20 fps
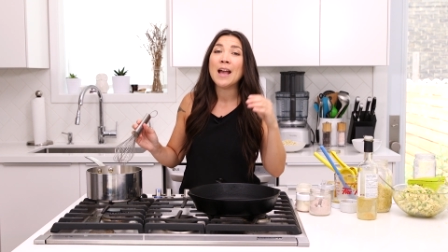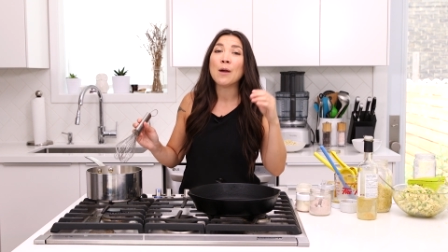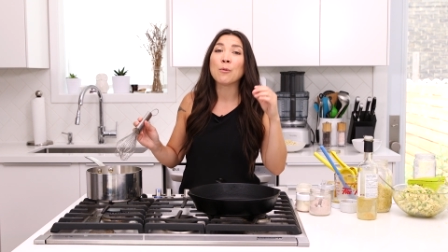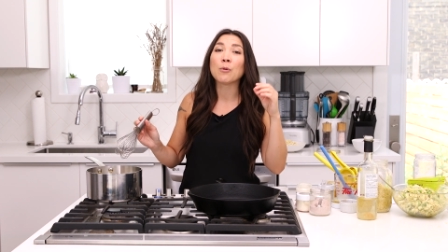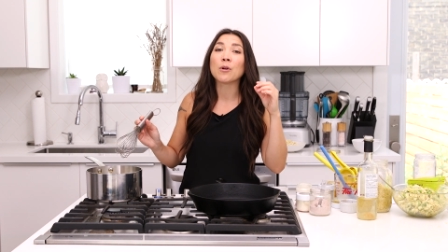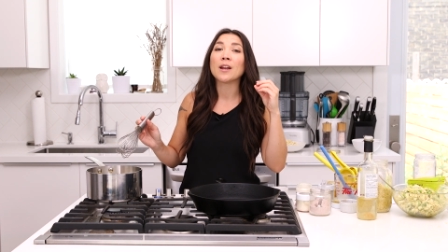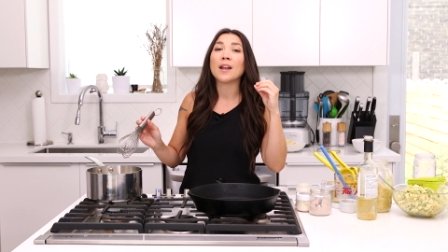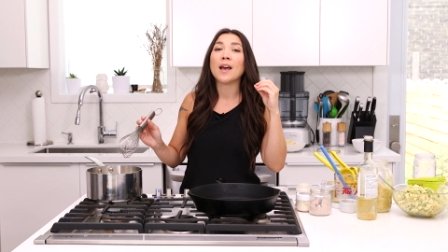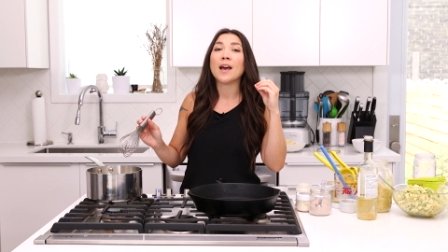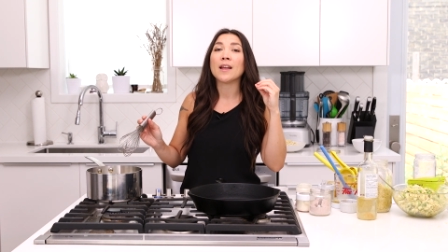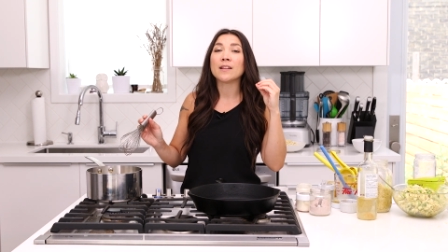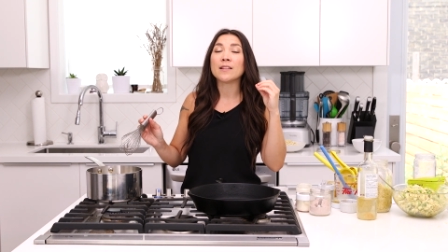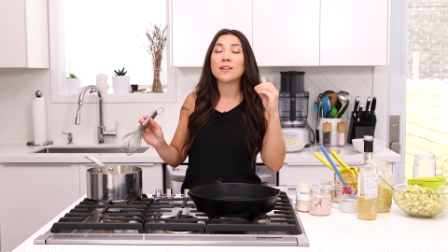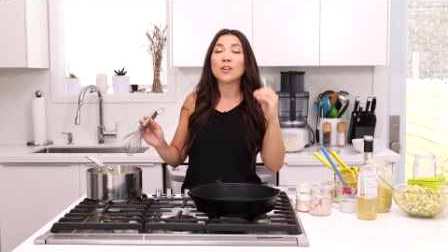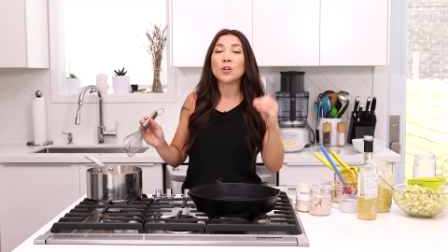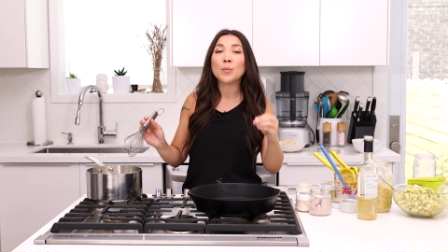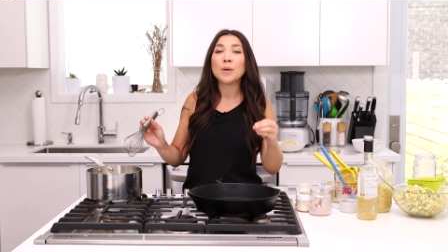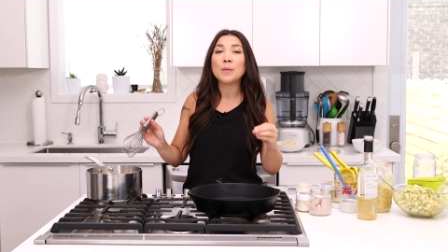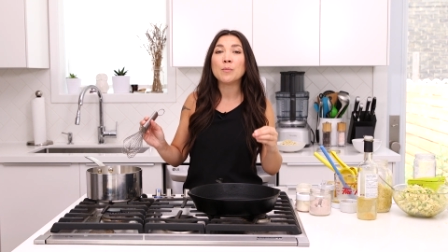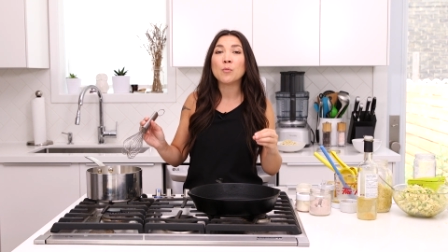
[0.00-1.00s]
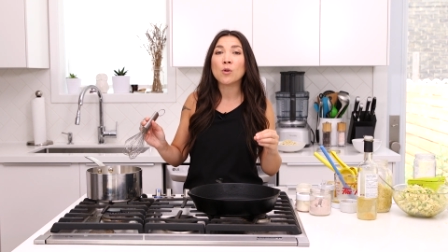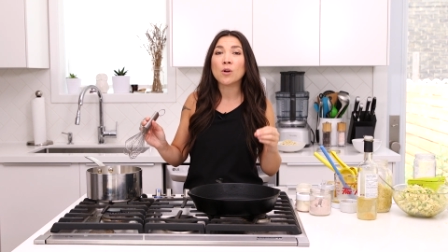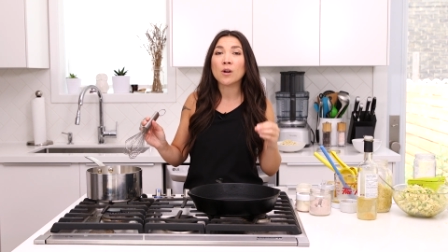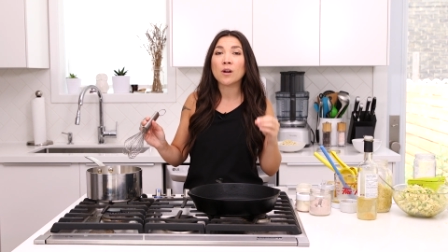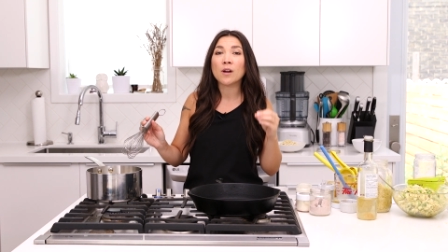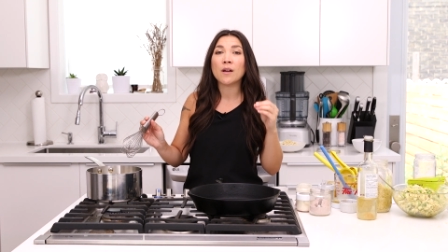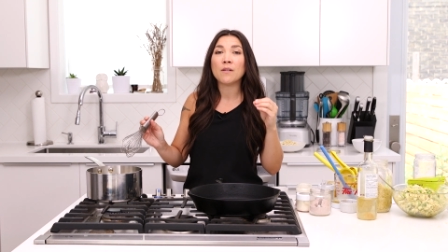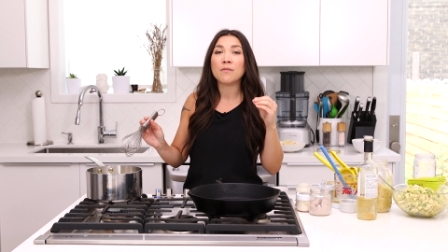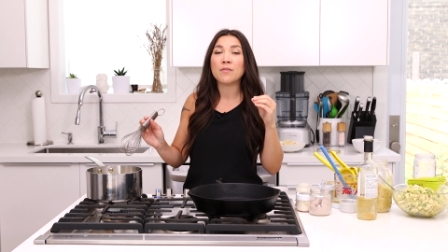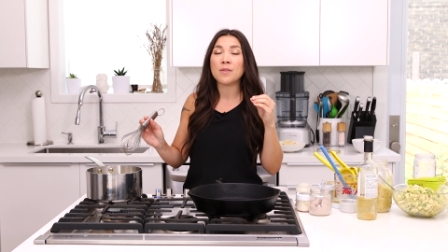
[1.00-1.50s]
And we're gonna add a little bit
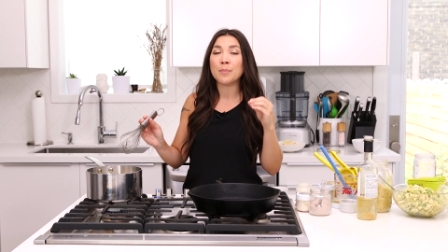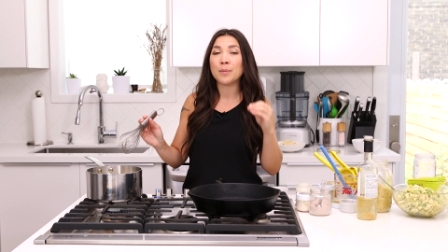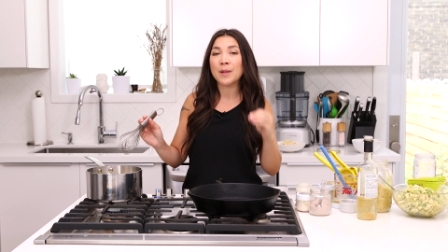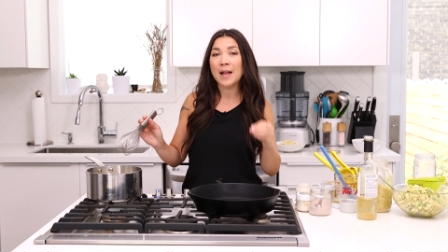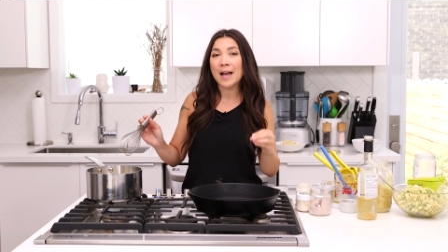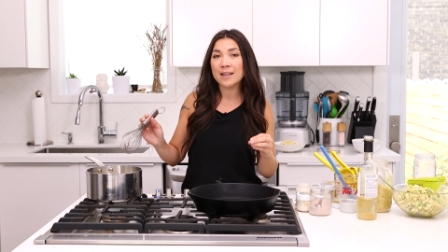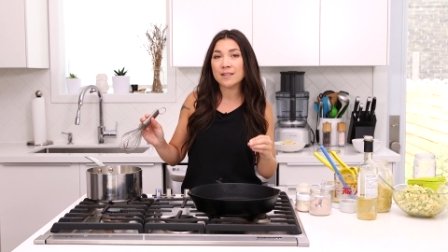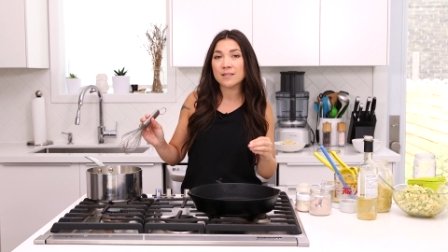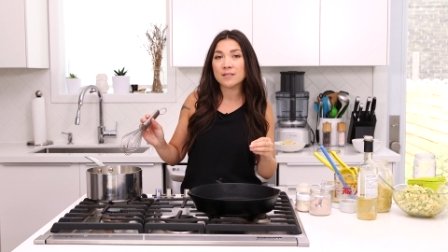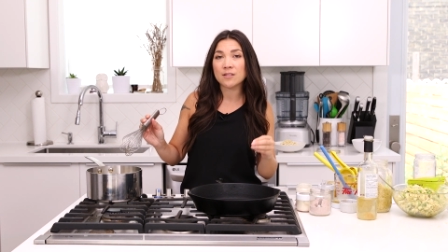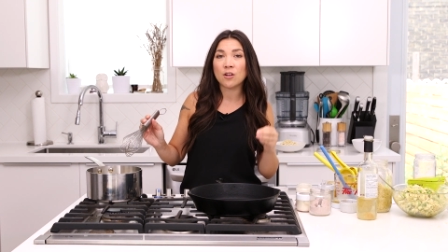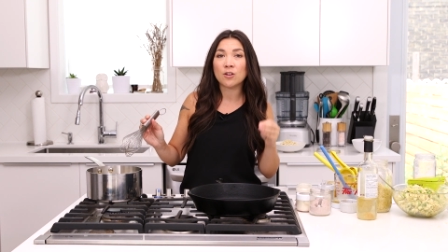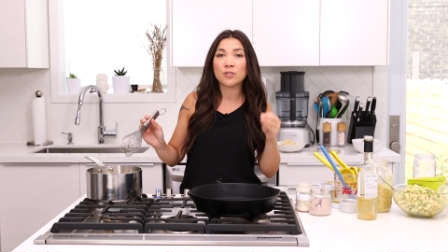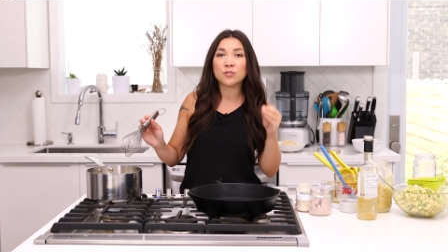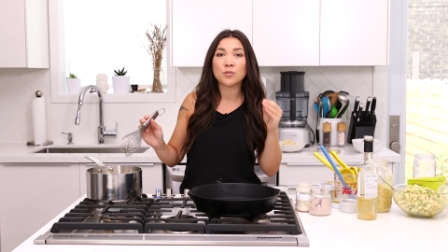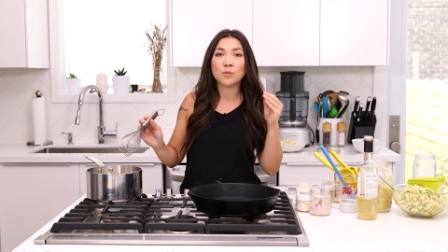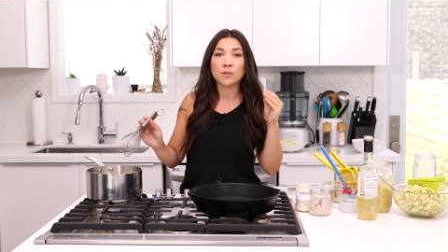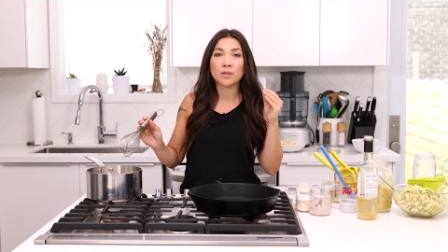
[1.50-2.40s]
more of the black salt,